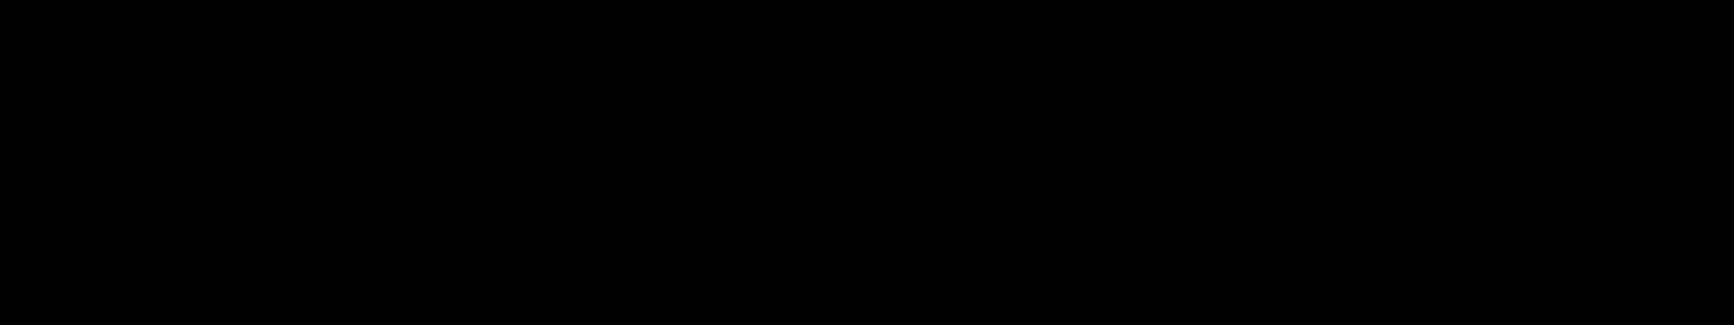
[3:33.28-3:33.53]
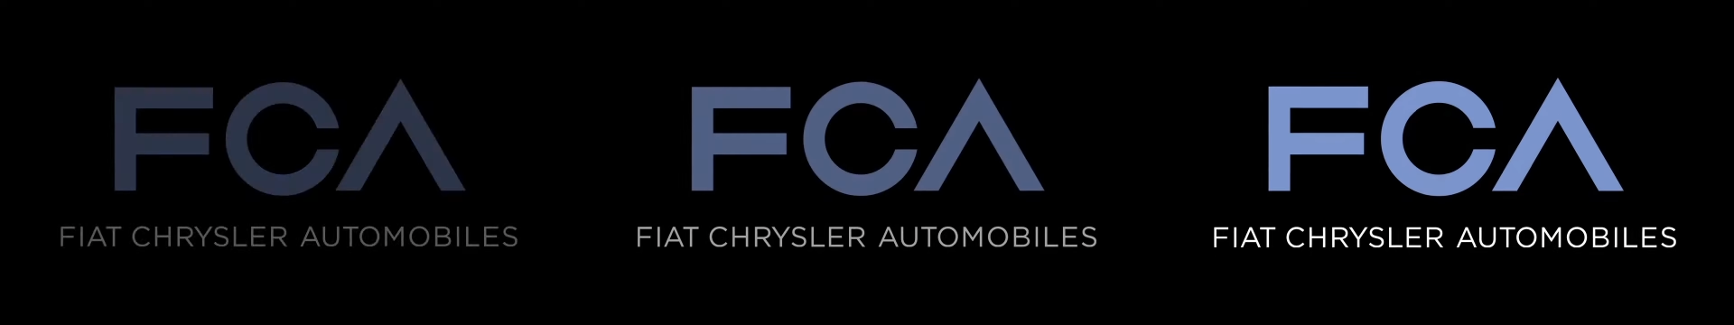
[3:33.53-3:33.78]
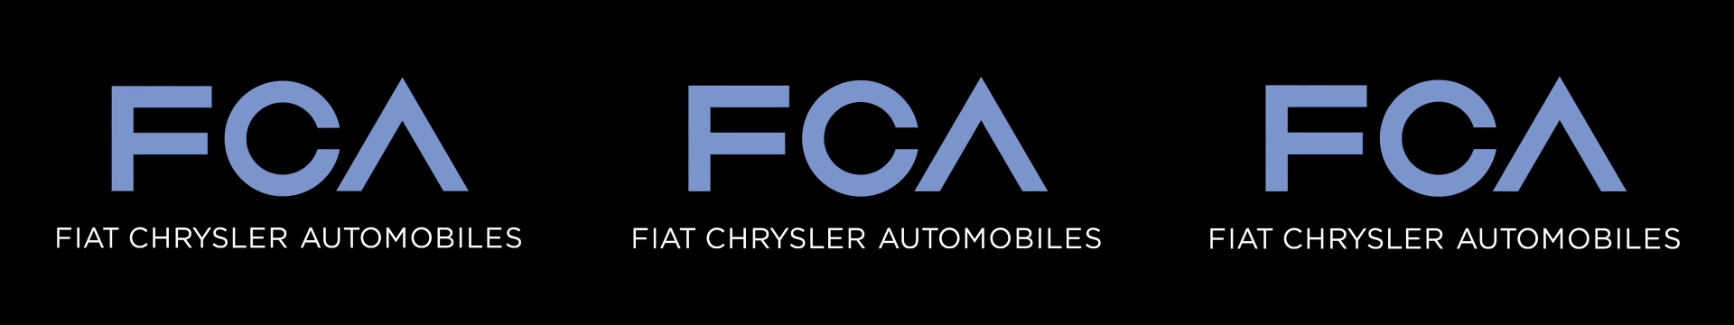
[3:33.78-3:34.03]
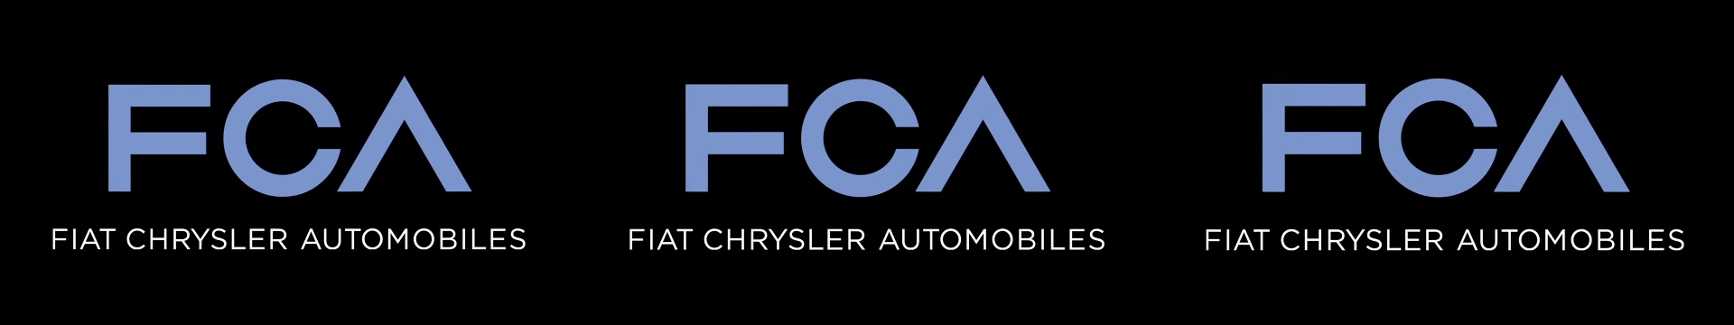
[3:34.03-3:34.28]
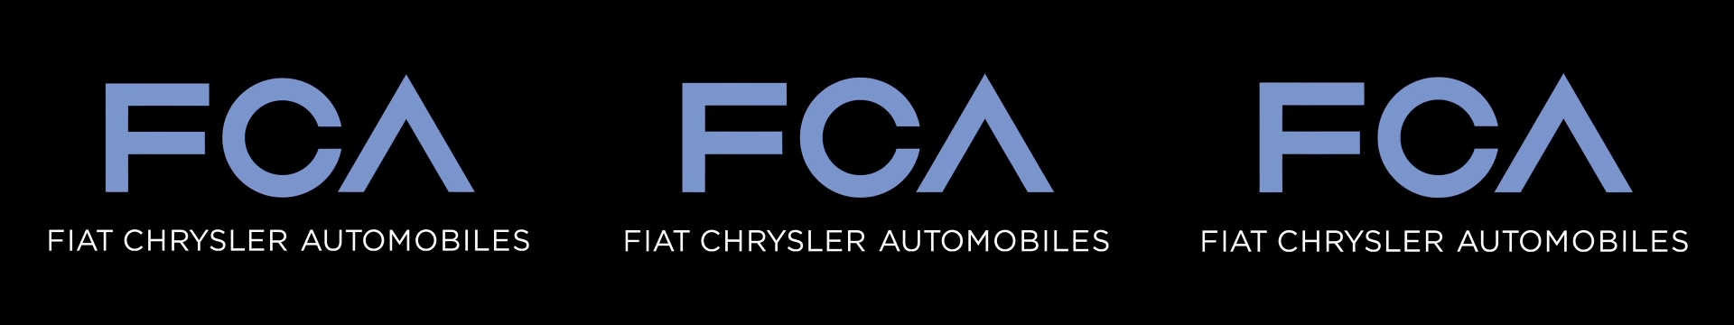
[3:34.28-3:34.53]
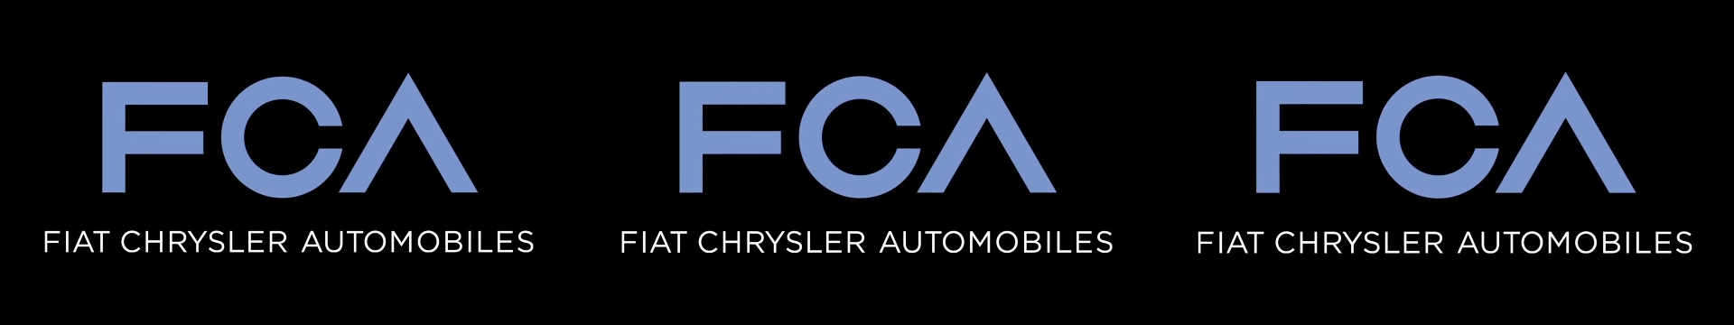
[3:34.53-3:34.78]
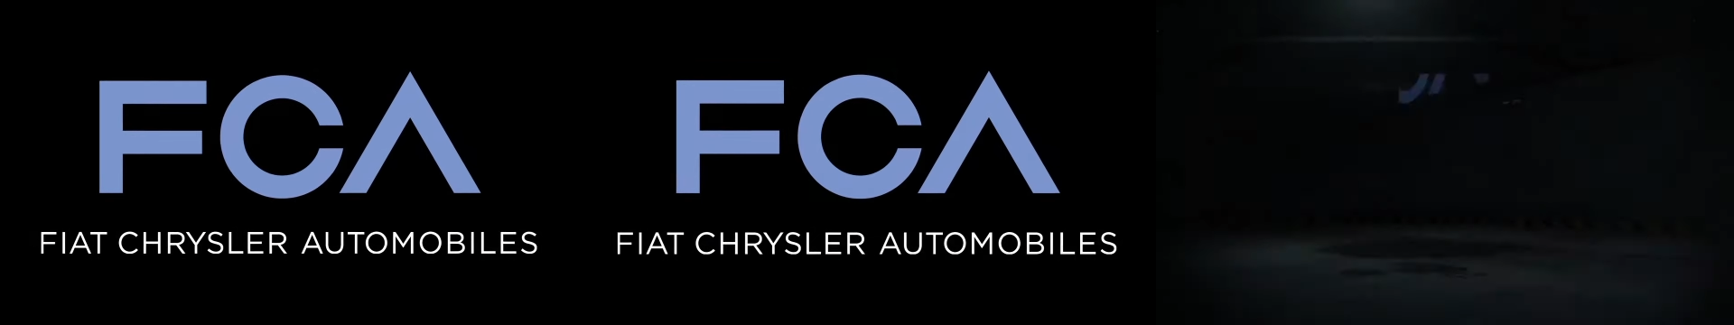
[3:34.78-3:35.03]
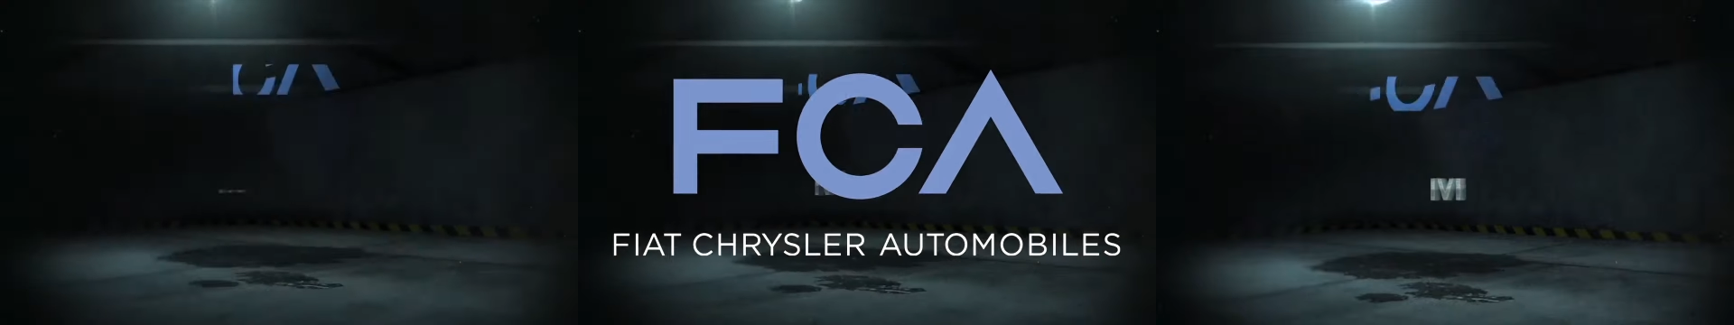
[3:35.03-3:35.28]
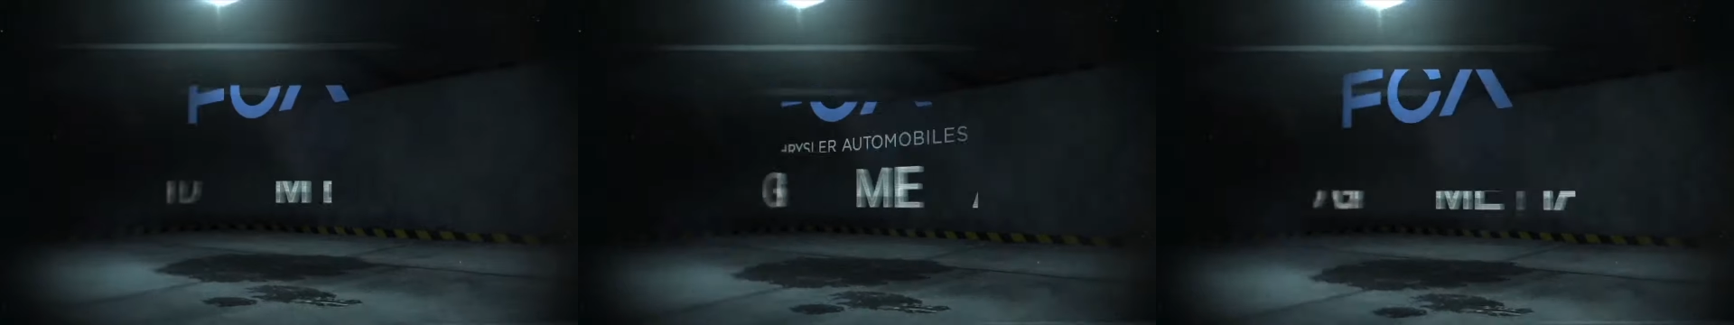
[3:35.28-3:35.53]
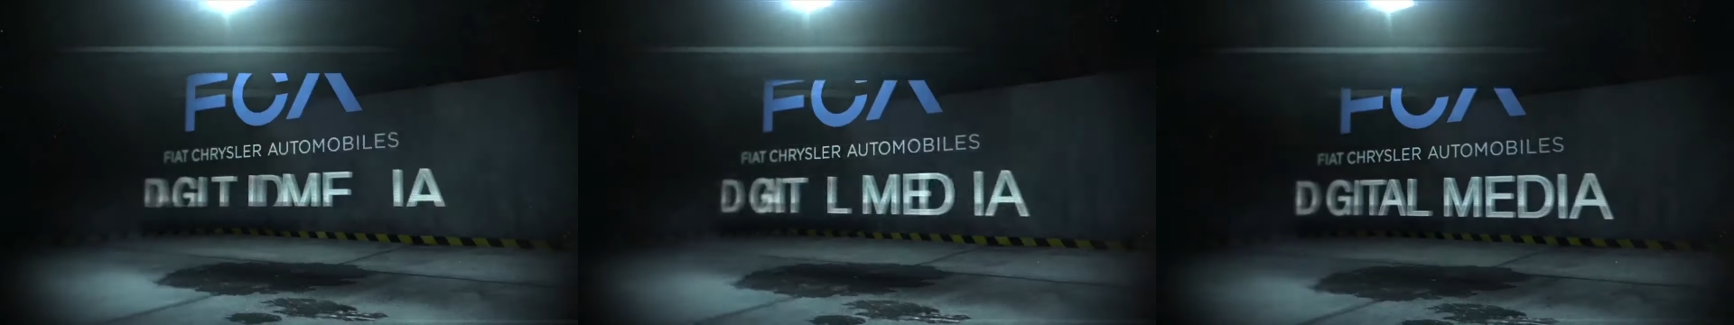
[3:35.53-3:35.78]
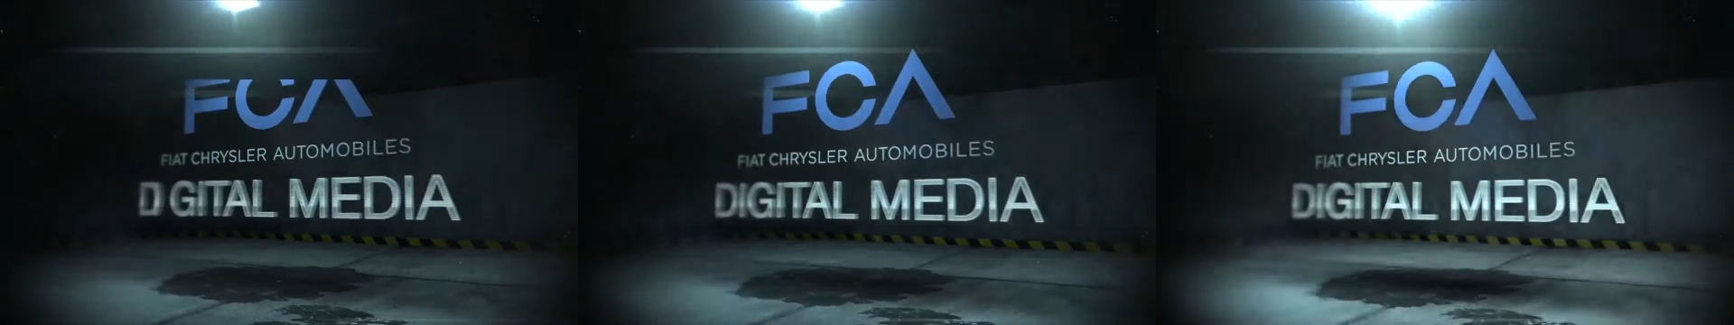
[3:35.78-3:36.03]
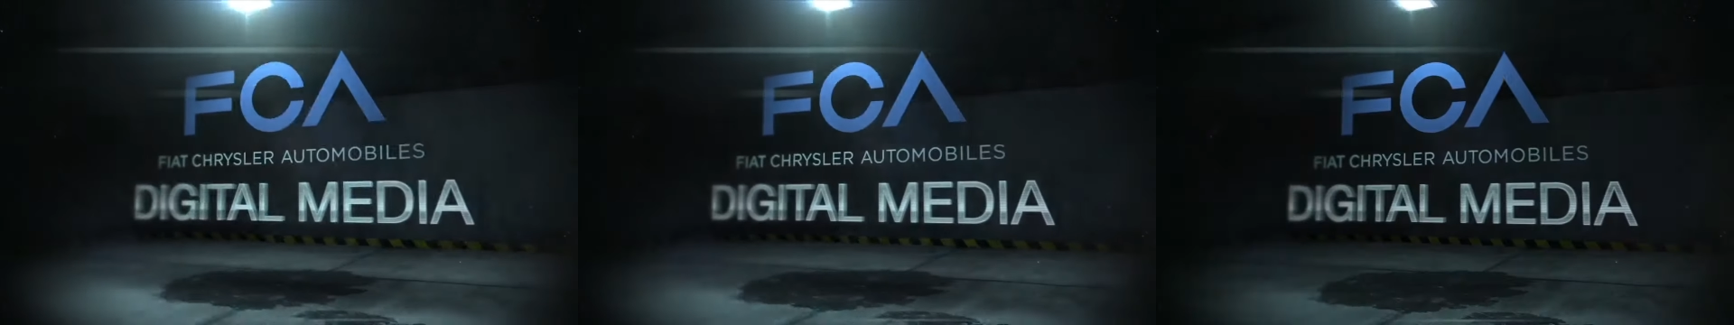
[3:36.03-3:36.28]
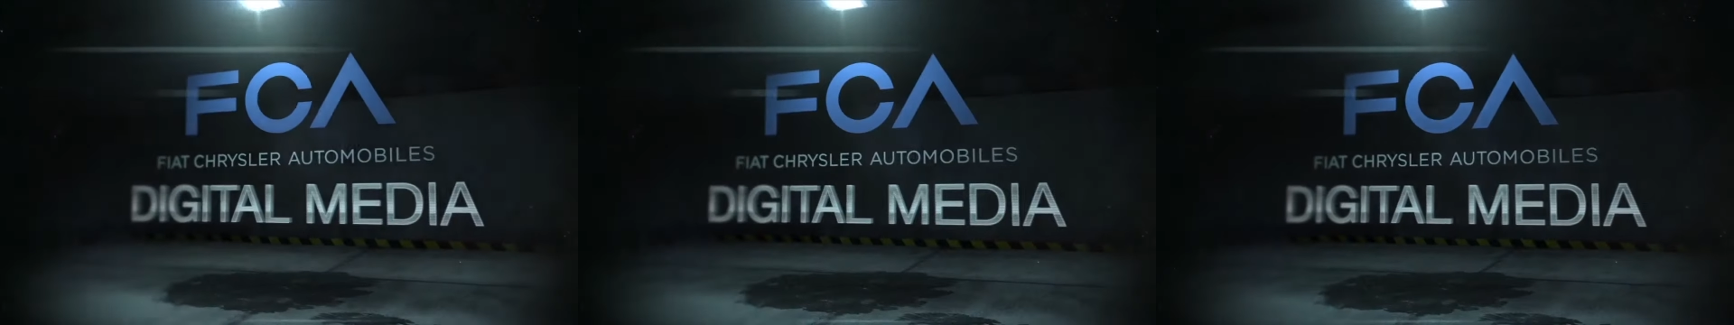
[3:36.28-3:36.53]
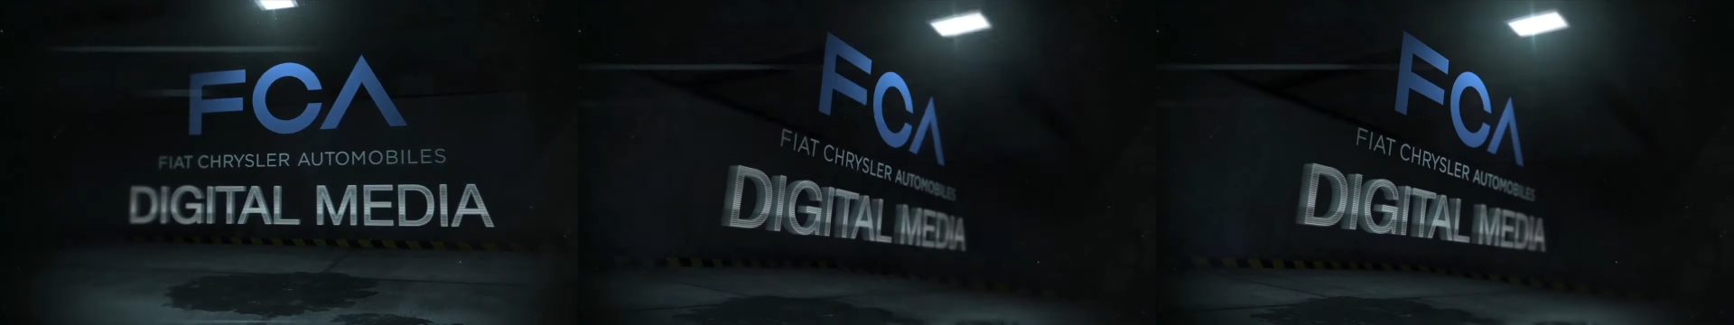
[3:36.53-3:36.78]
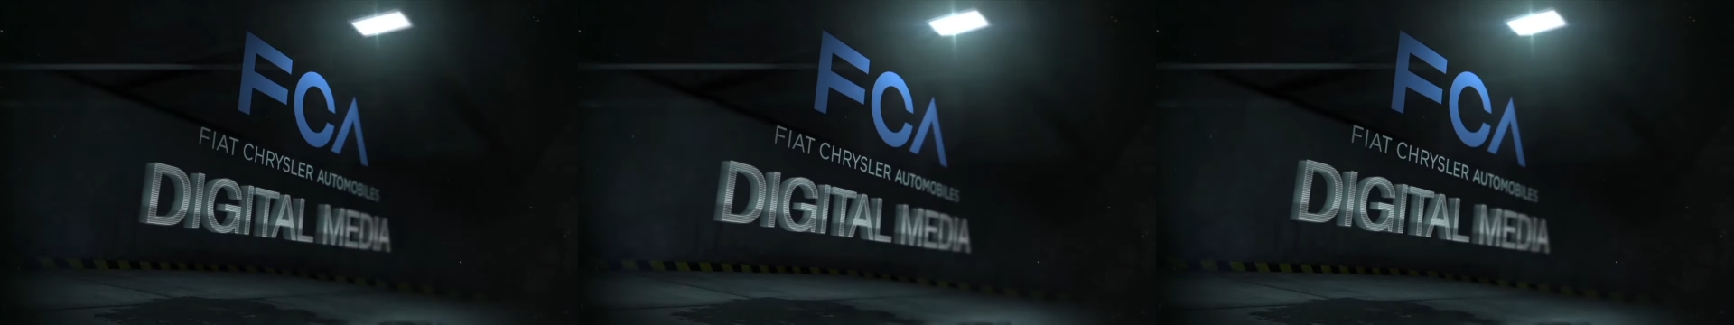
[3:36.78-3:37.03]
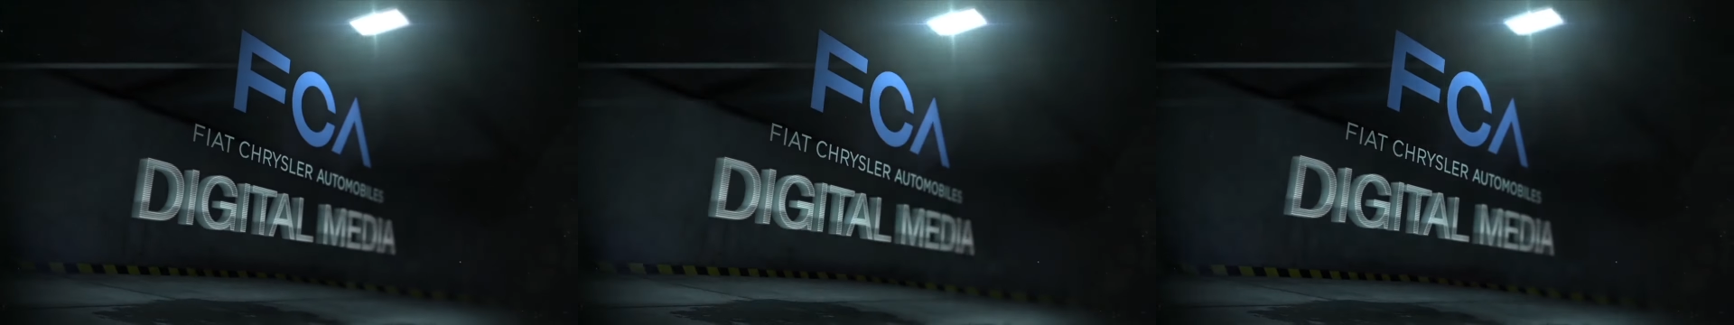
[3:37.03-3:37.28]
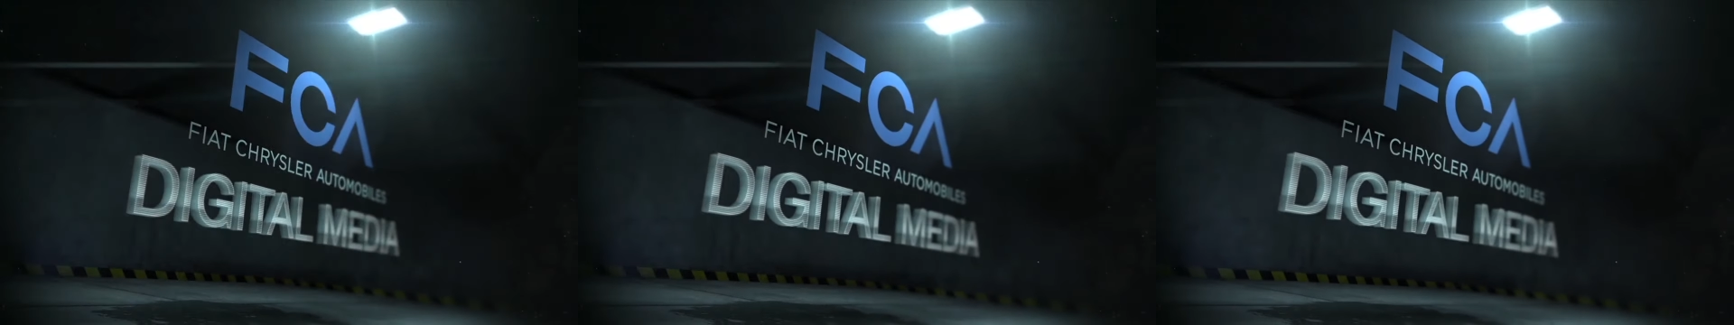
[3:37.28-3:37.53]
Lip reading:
(no speaker visible)